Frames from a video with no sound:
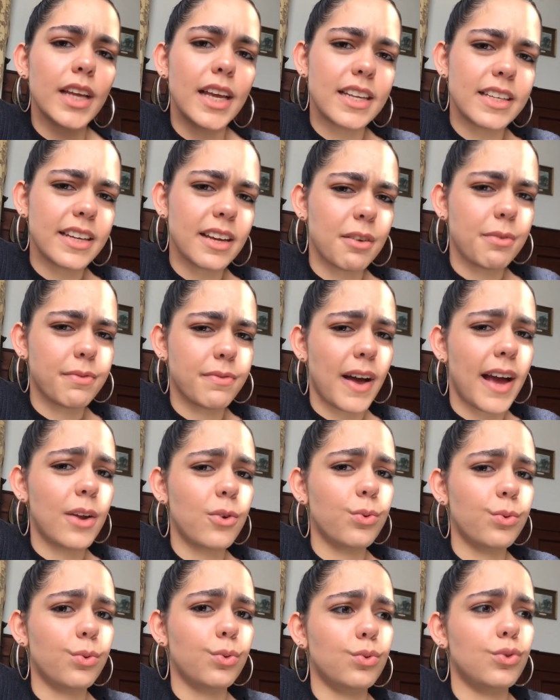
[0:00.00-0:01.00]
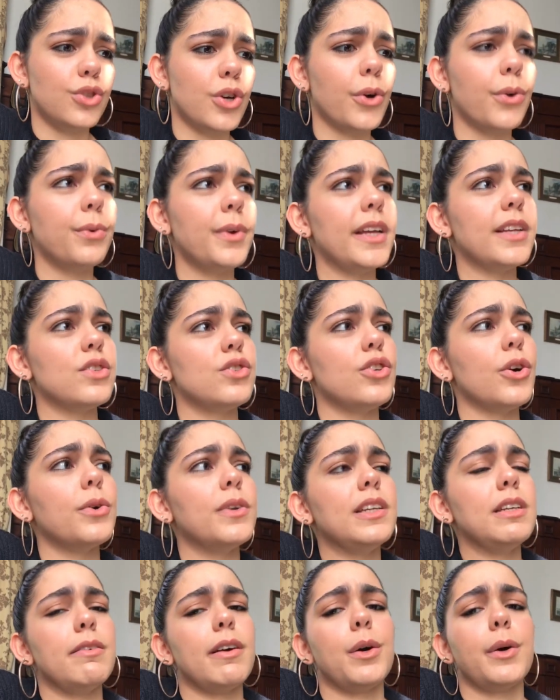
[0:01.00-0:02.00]
And yeah, final don't is
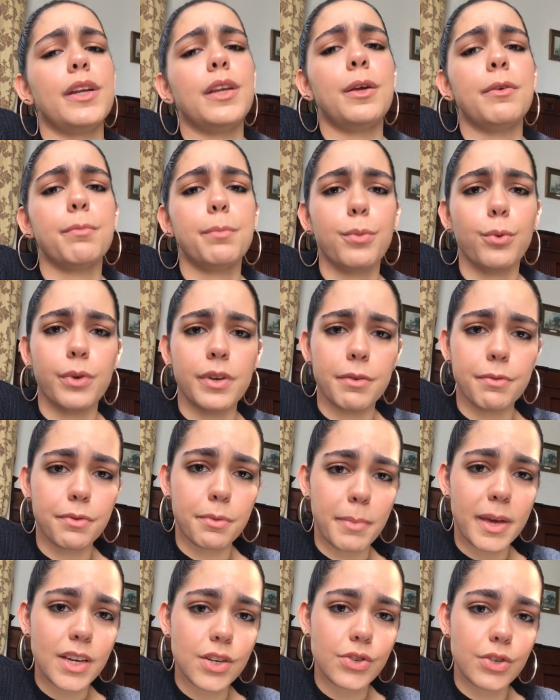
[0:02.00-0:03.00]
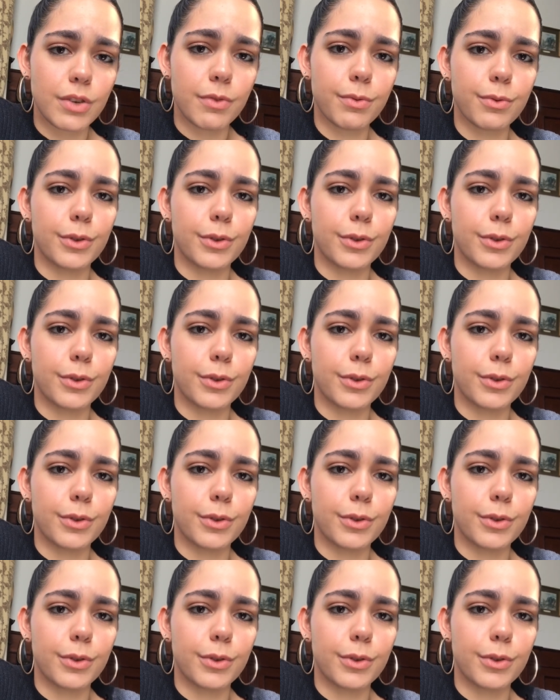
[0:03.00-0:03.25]
don't leave out any important information.